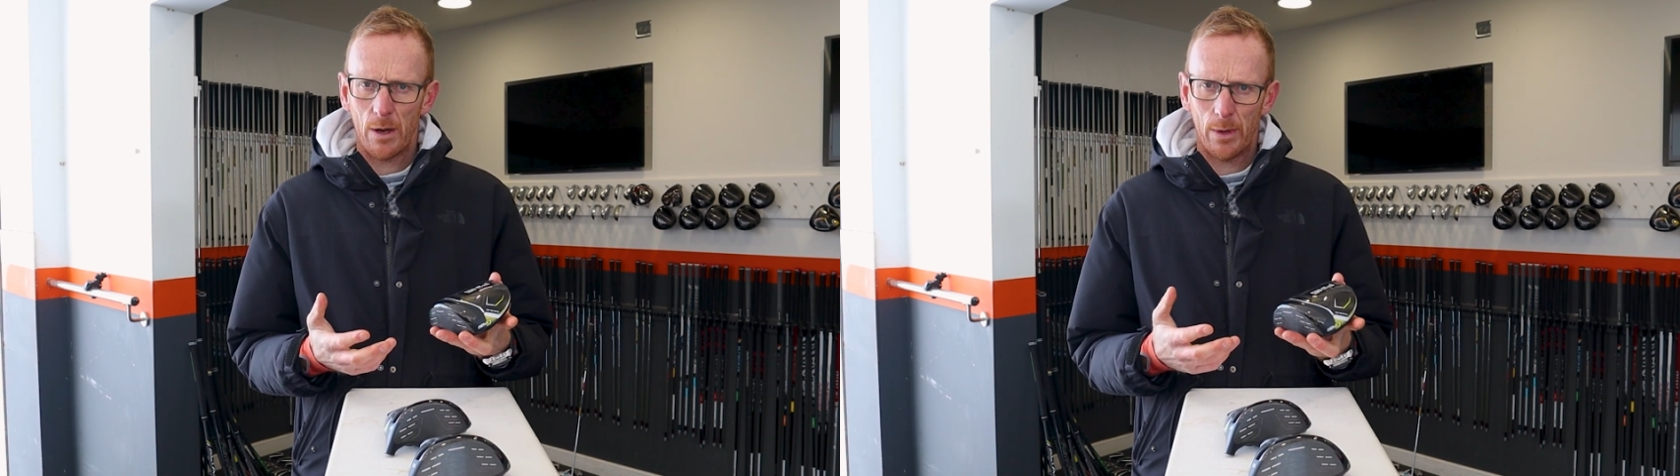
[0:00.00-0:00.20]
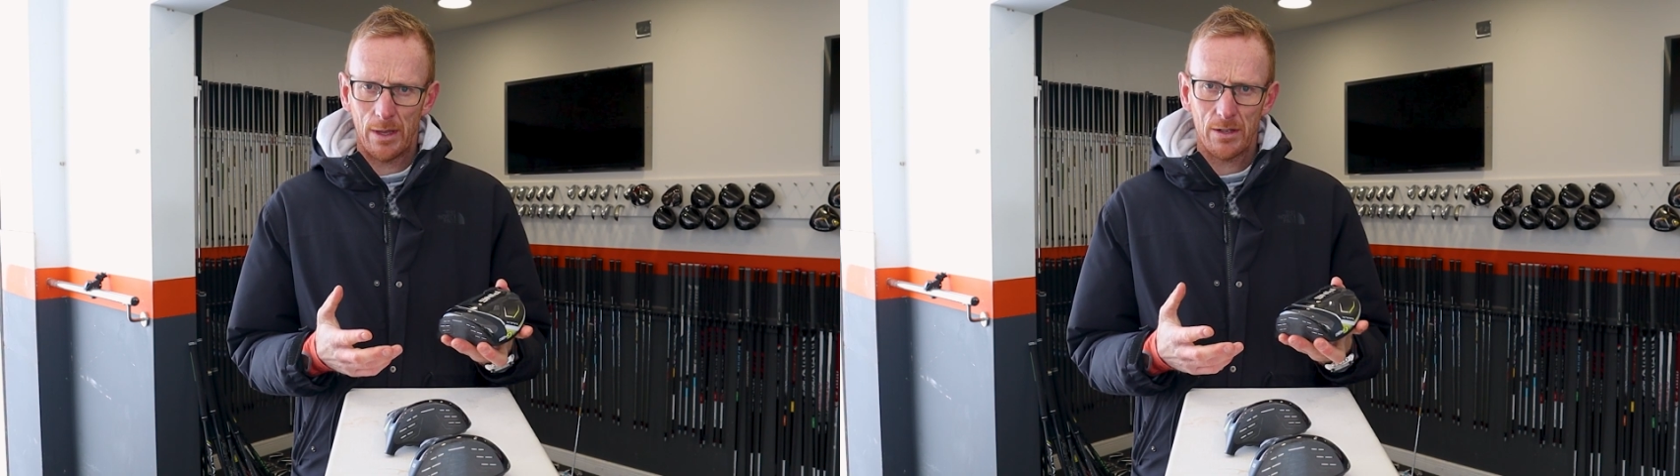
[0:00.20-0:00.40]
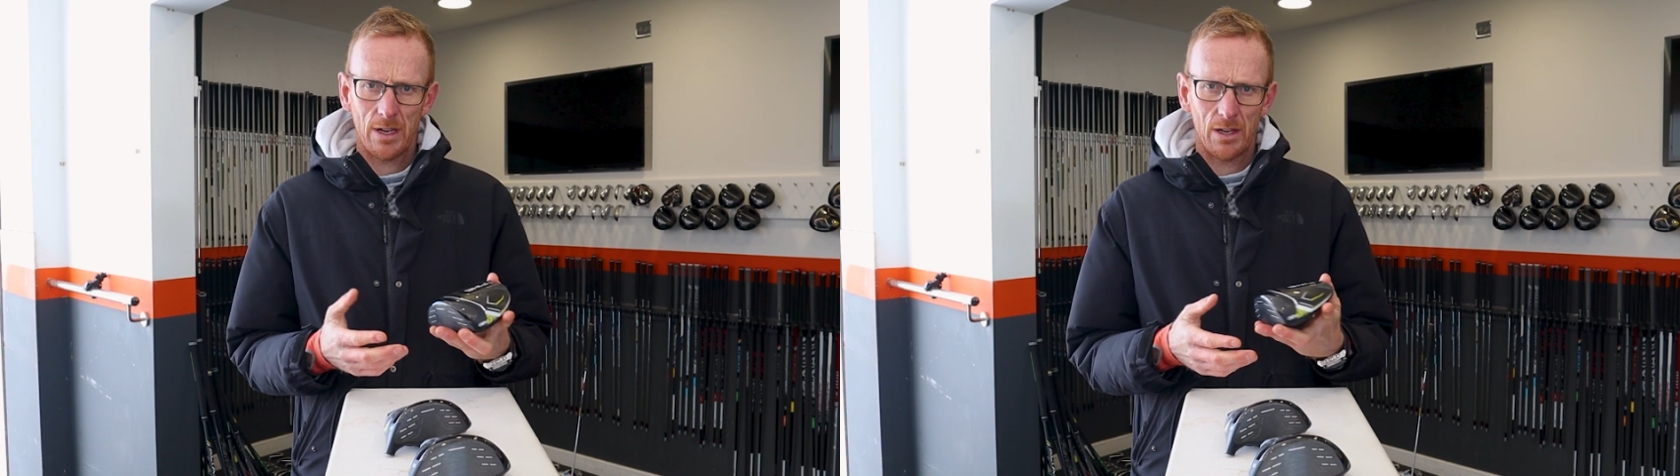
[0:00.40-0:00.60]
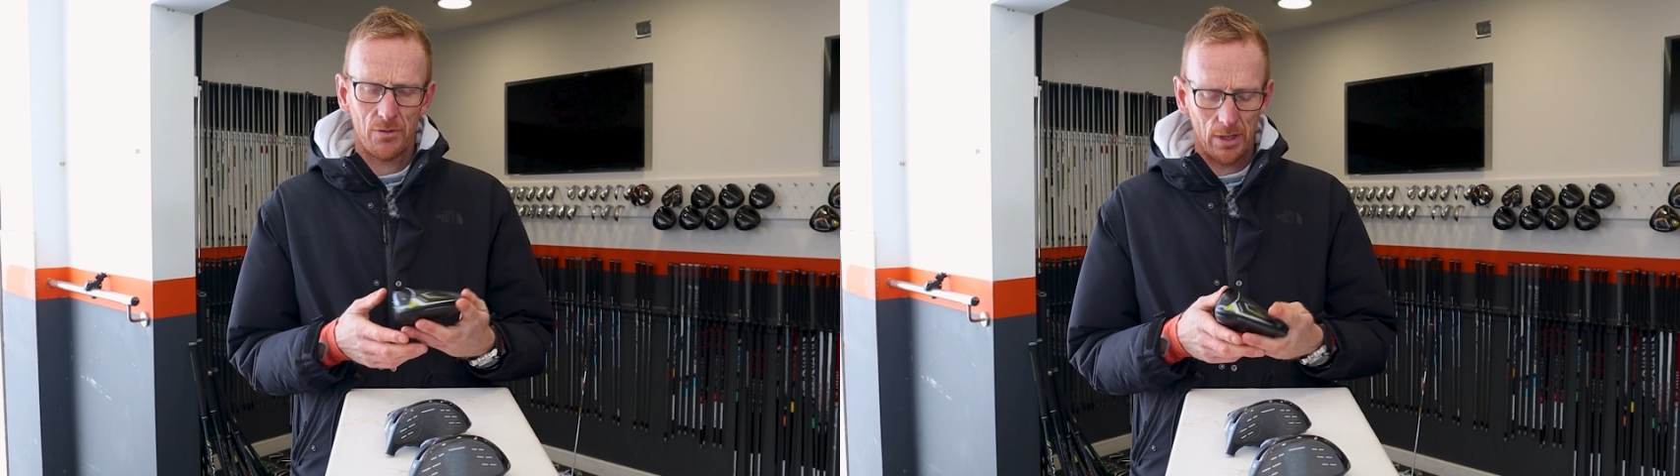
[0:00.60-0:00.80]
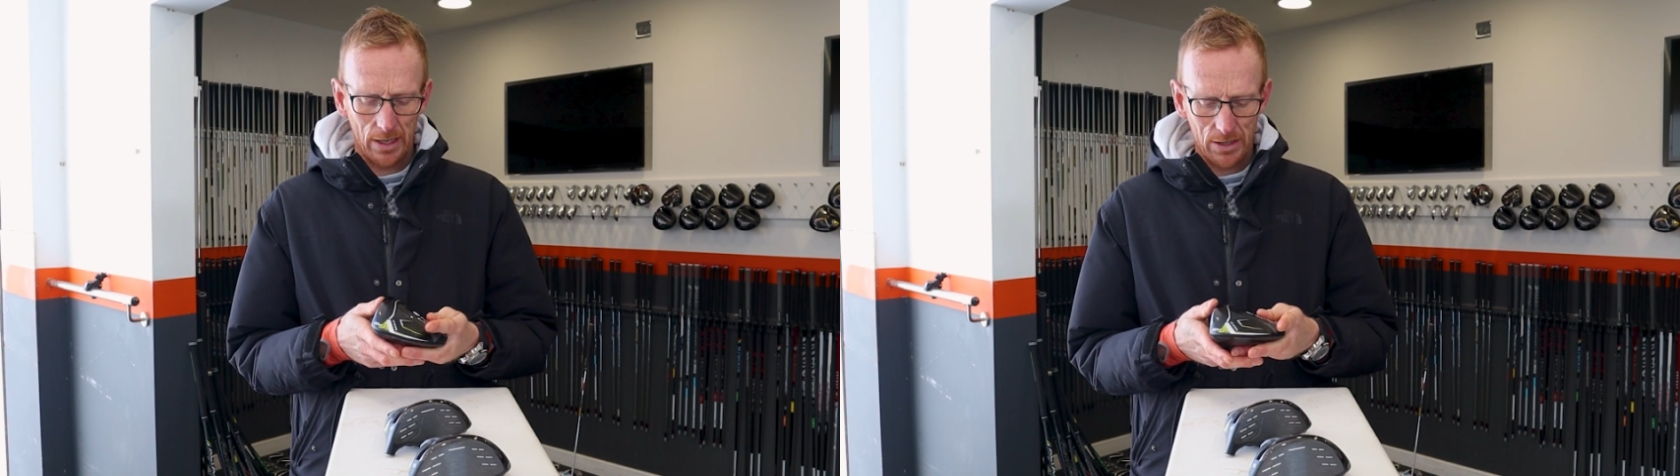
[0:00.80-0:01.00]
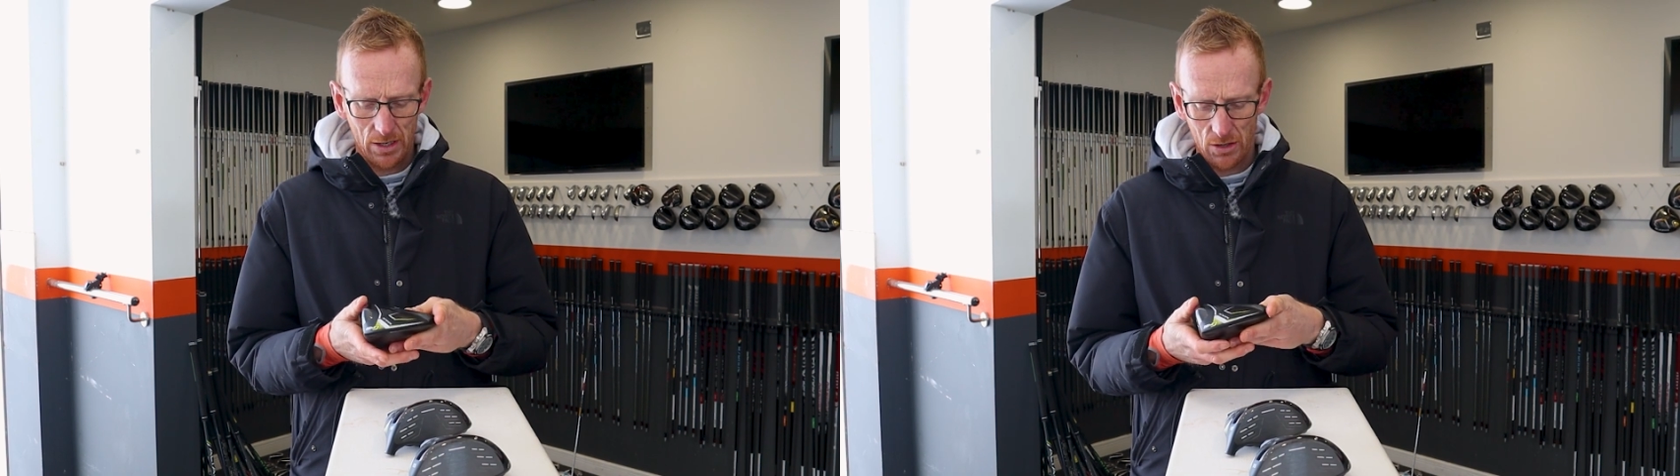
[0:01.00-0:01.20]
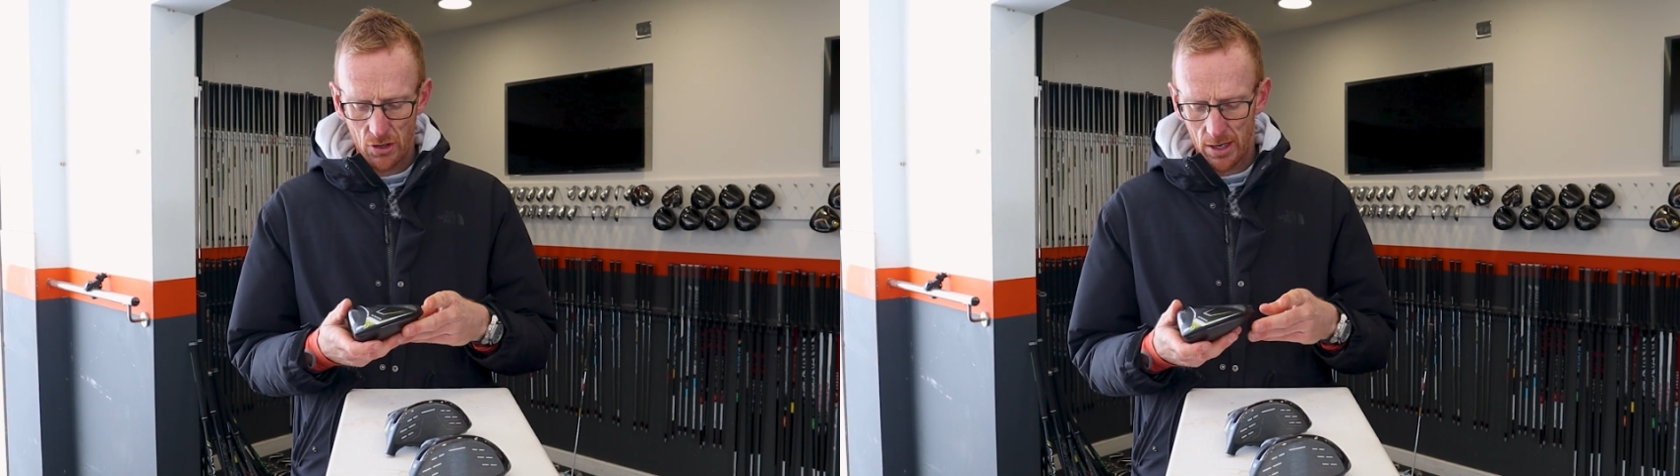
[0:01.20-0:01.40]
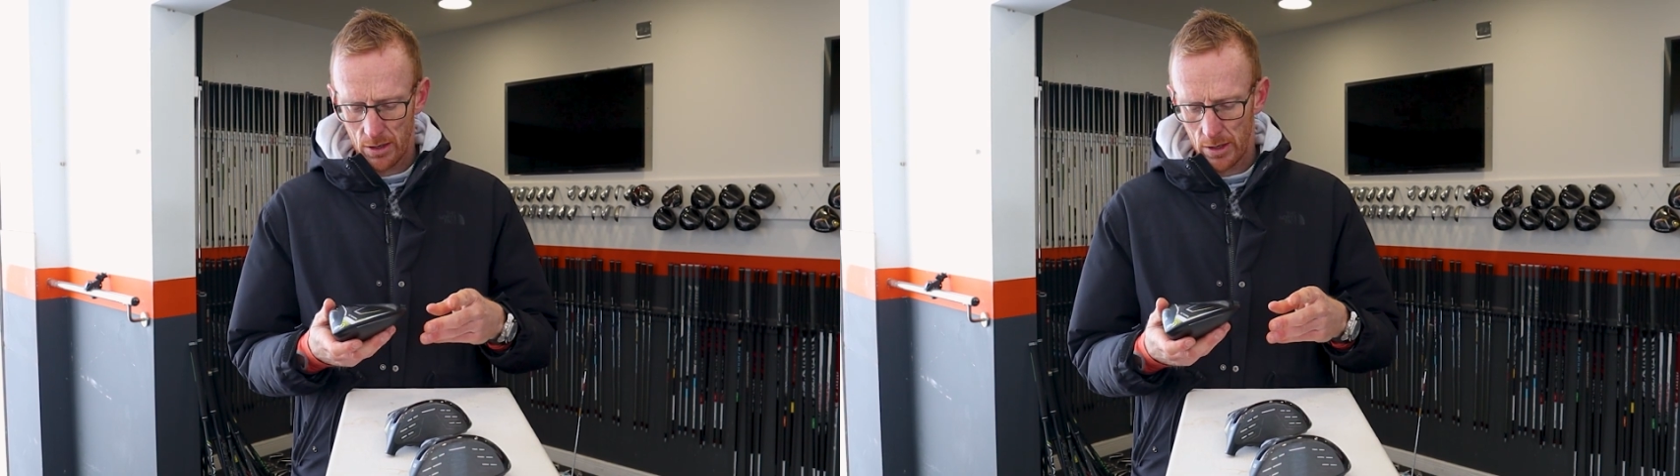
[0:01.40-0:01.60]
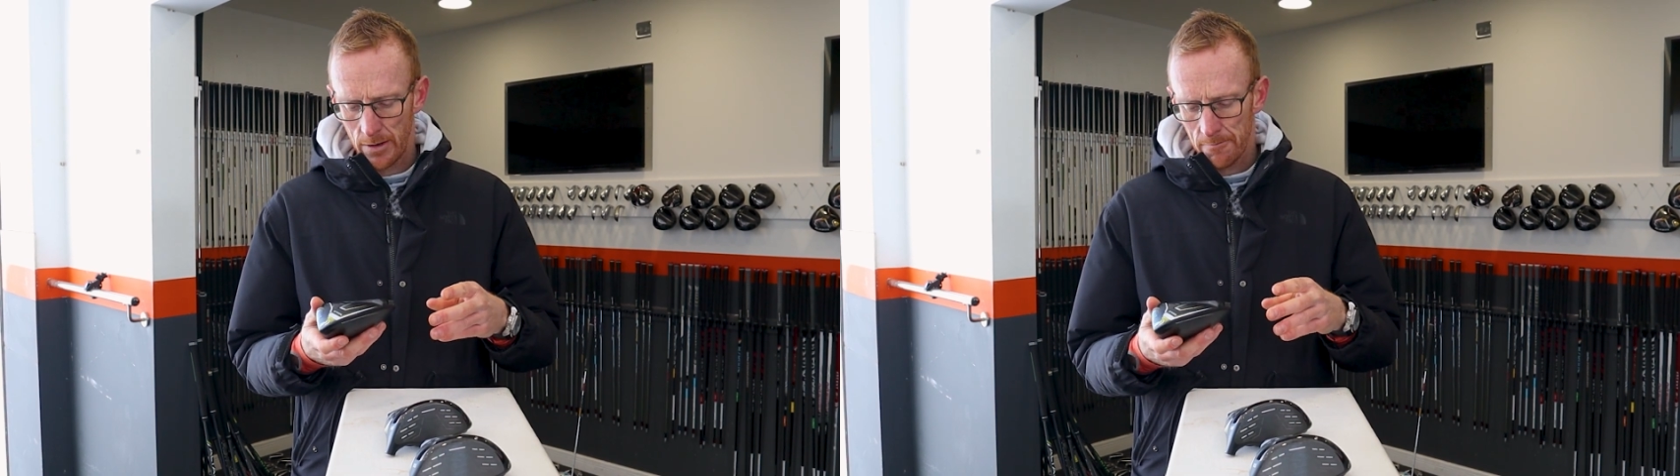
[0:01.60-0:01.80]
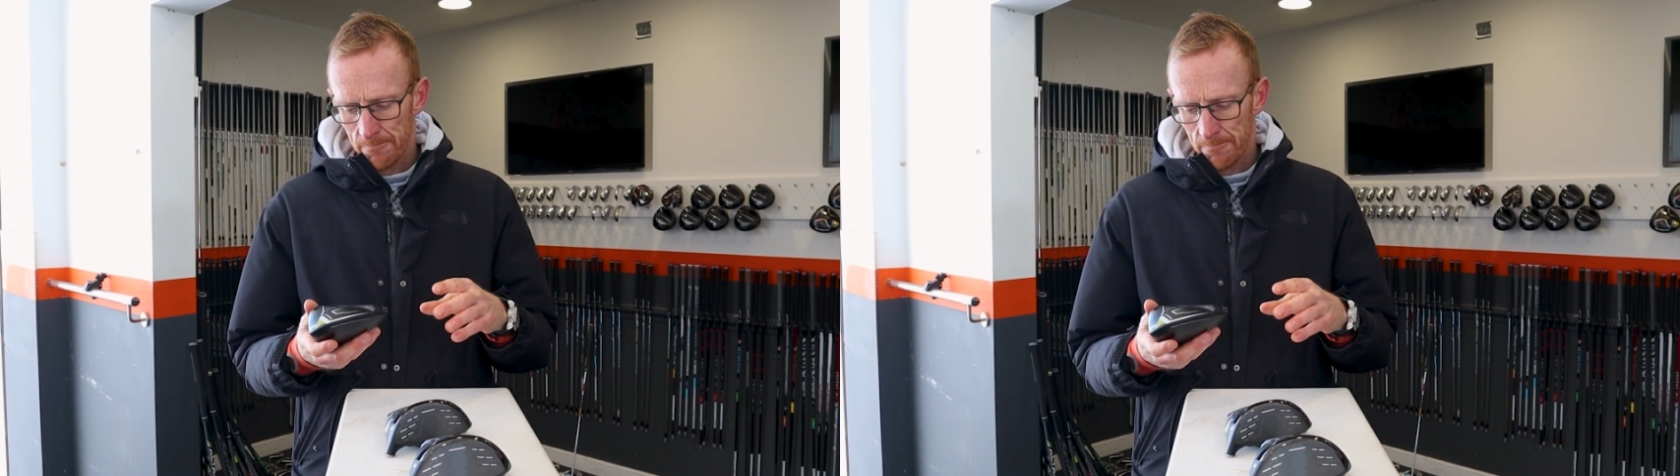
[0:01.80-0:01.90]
when this gets released in January.